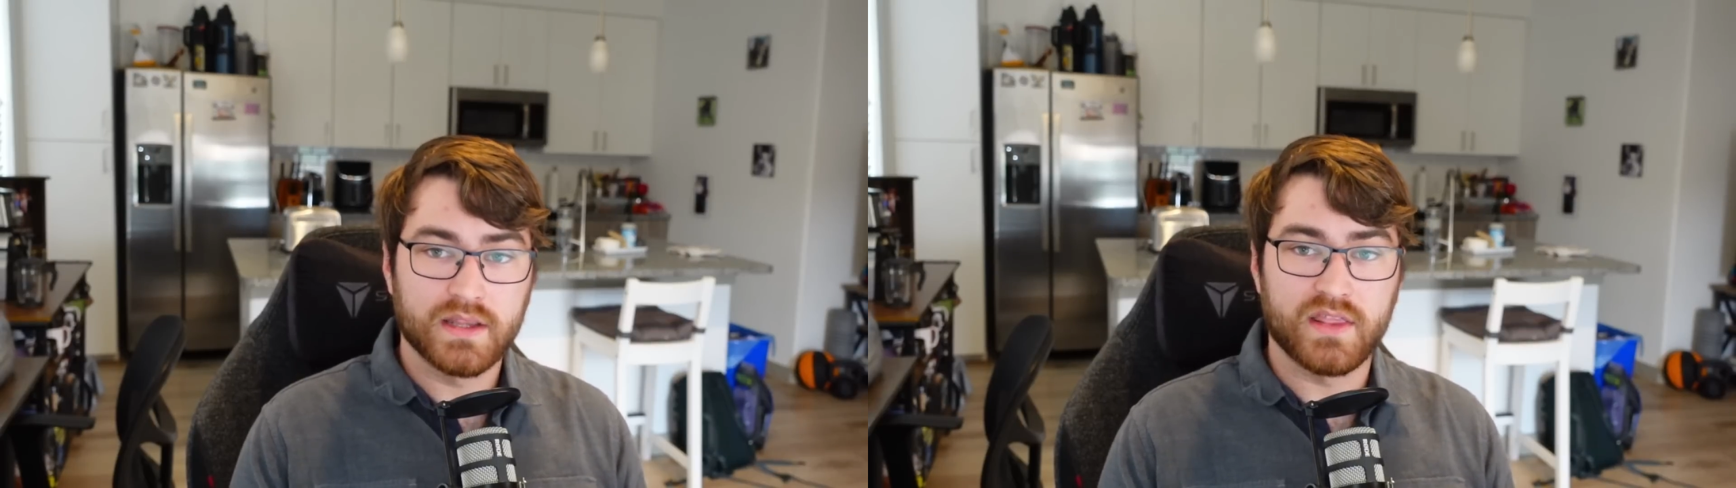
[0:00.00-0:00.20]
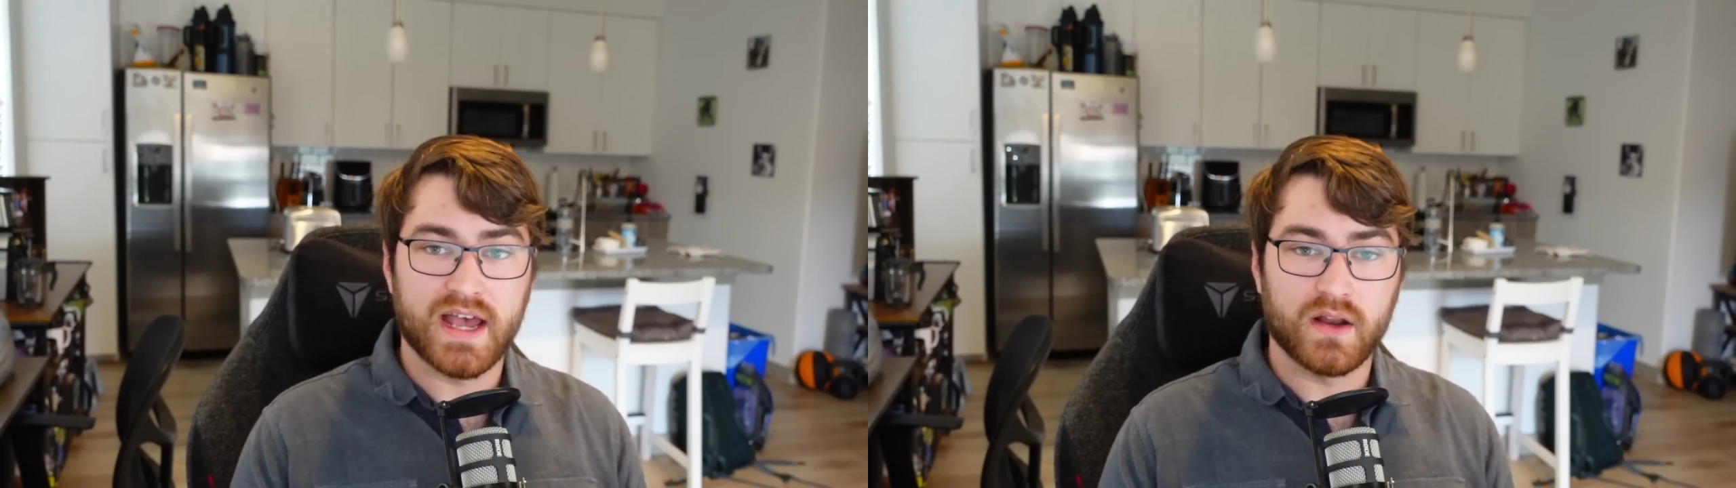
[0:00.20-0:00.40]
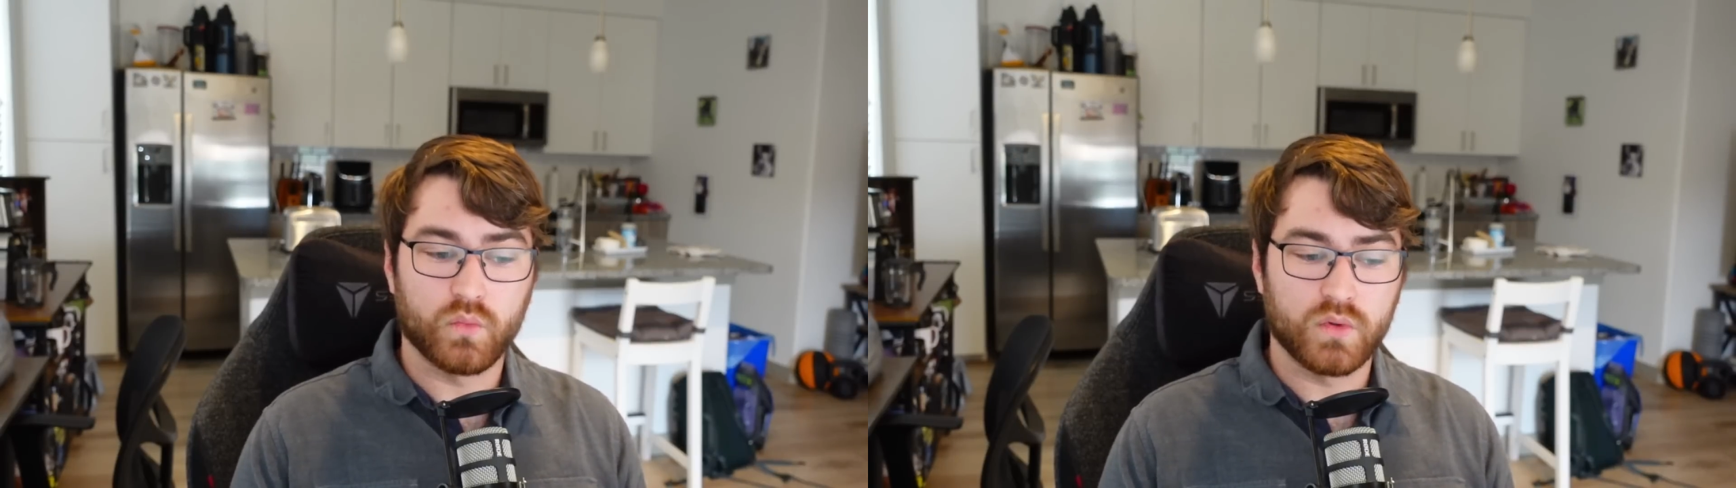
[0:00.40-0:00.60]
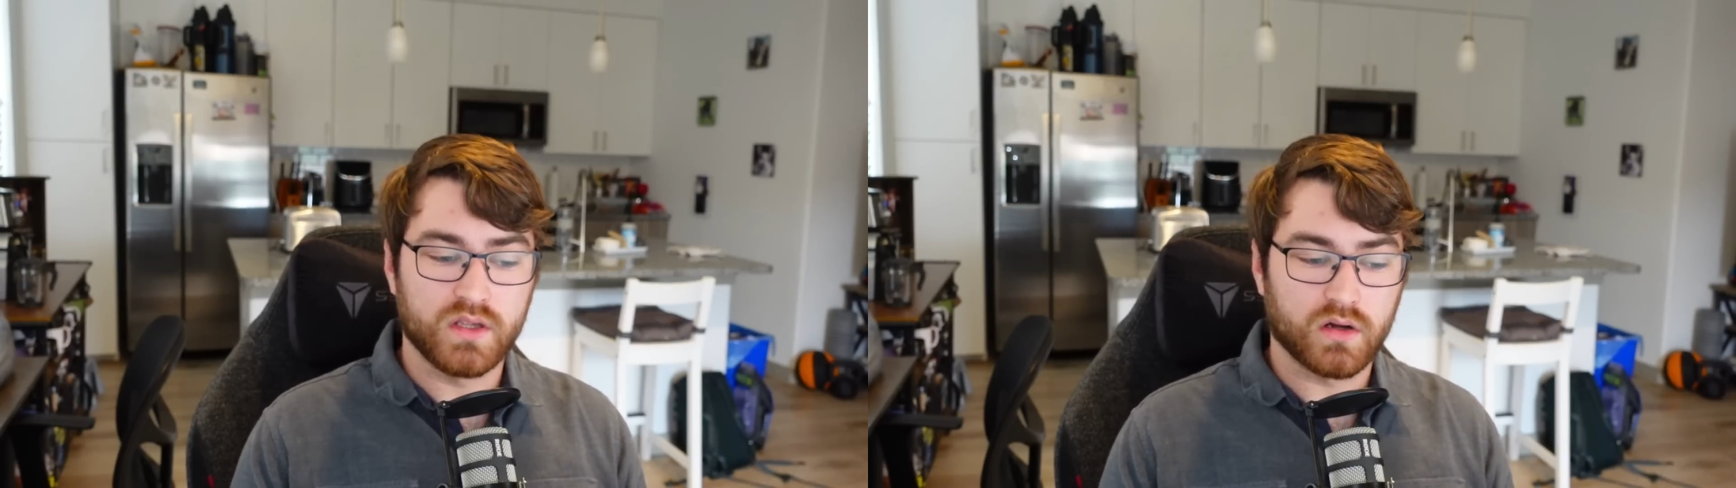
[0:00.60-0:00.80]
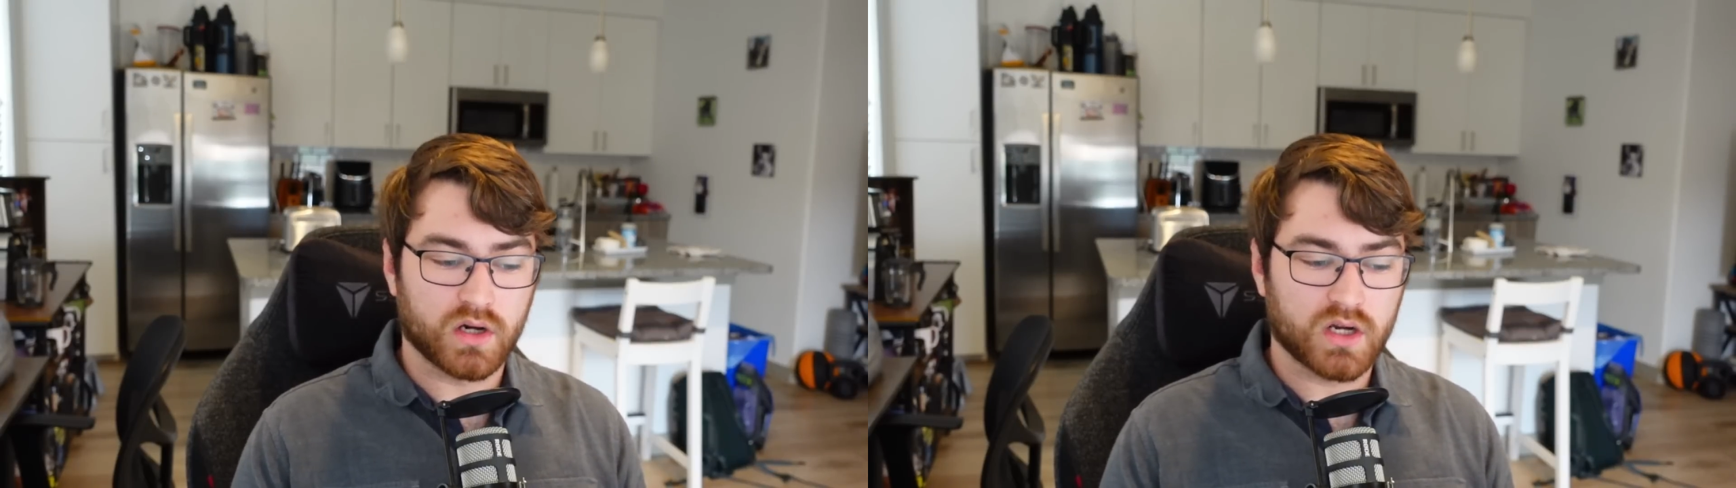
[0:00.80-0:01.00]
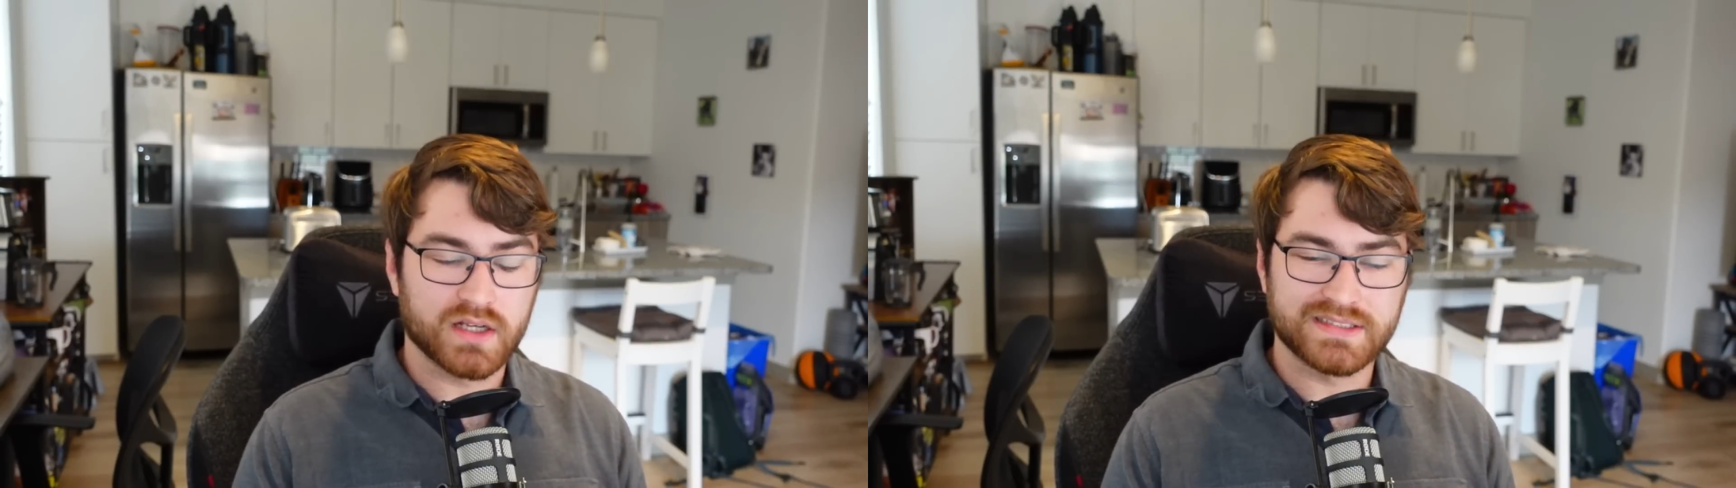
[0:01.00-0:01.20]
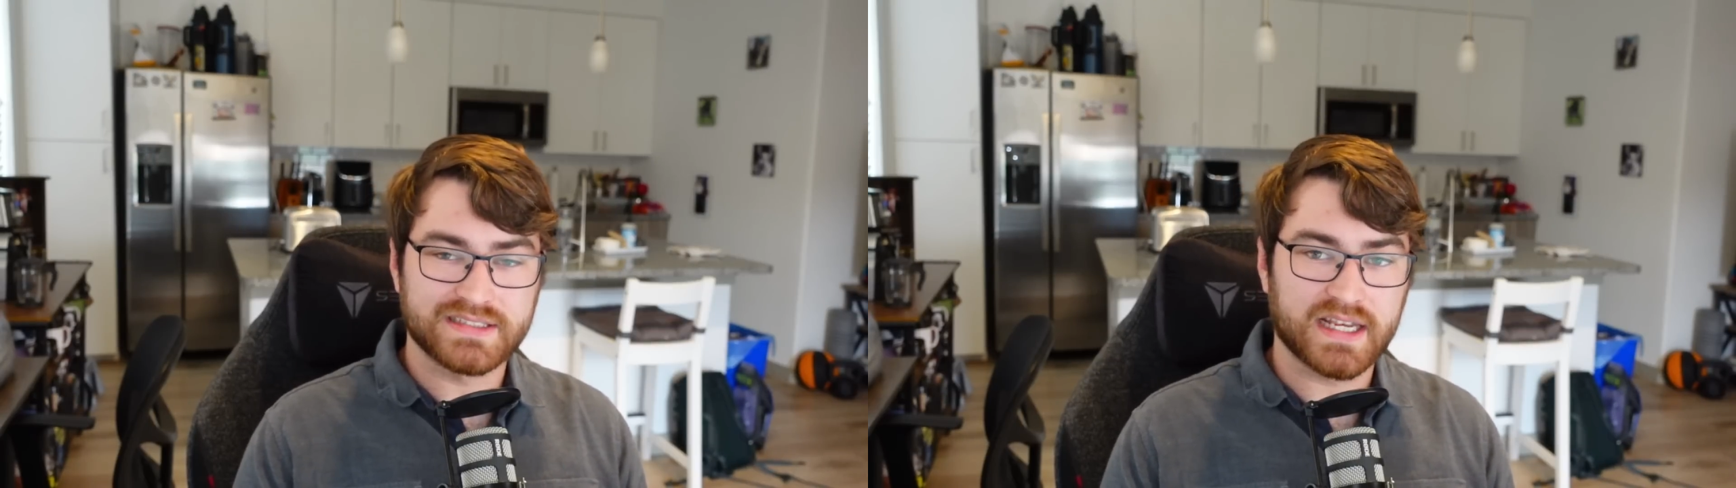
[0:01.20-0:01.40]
that we are causing